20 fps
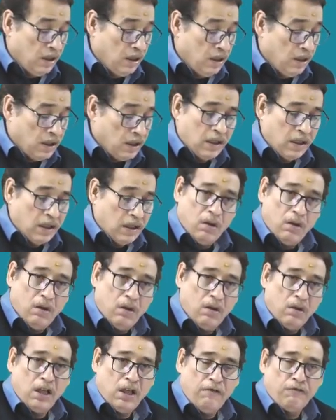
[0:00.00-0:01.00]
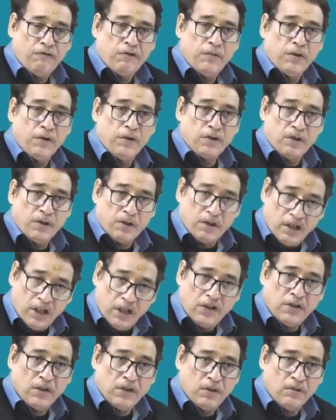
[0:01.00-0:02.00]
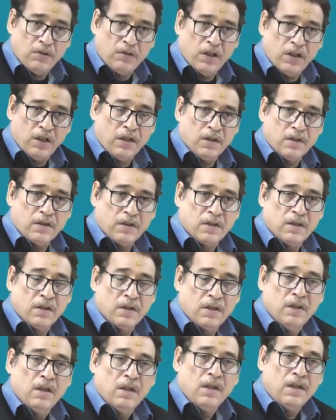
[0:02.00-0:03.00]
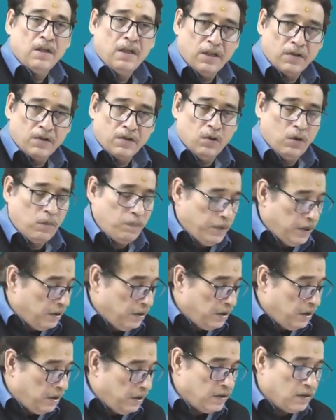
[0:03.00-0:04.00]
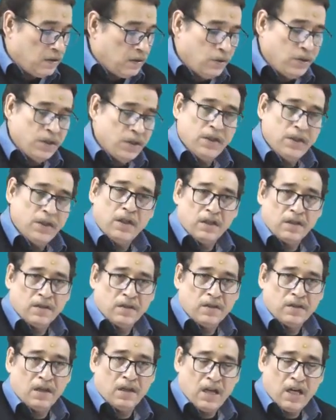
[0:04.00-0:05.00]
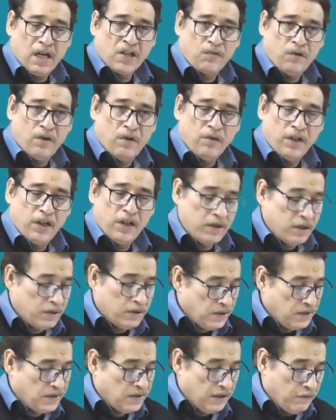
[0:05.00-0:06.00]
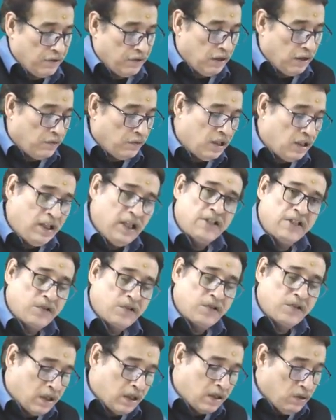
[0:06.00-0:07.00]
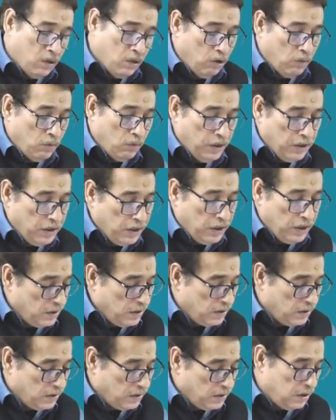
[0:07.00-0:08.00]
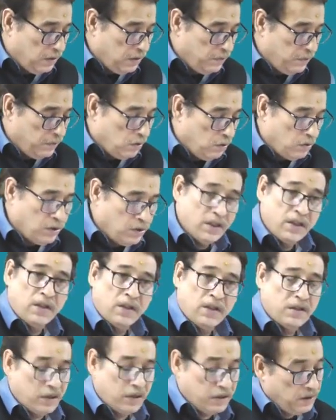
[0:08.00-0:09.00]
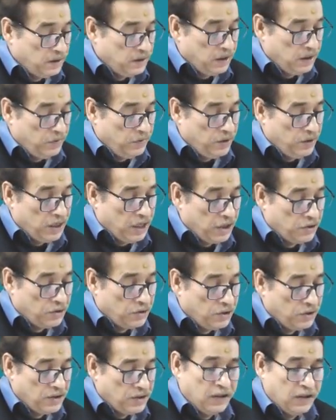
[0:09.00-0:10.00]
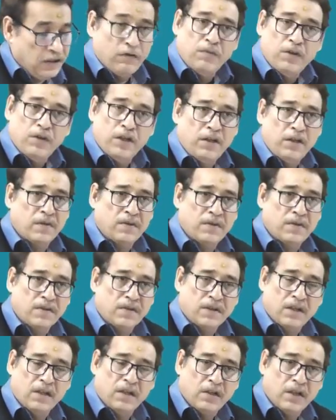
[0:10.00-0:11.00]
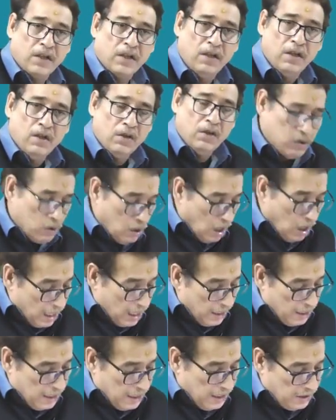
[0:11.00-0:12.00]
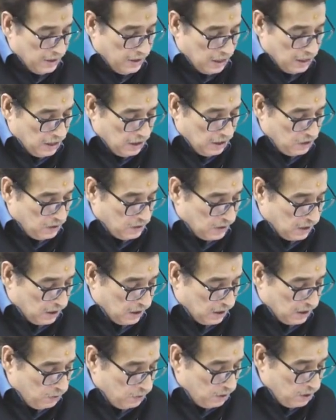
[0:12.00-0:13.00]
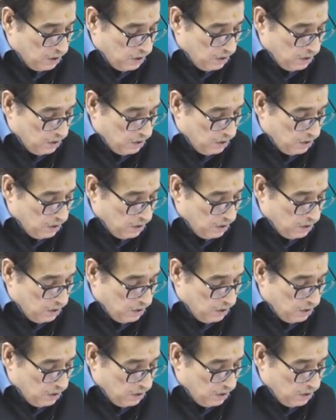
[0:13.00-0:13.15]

that all the information related to debtors, that is opening debtors, closing debtors and cash from debtors is available. Let's check. Opening debtors is given, closing debtors is given, cash receipt from debtors is given. So I can tally this account.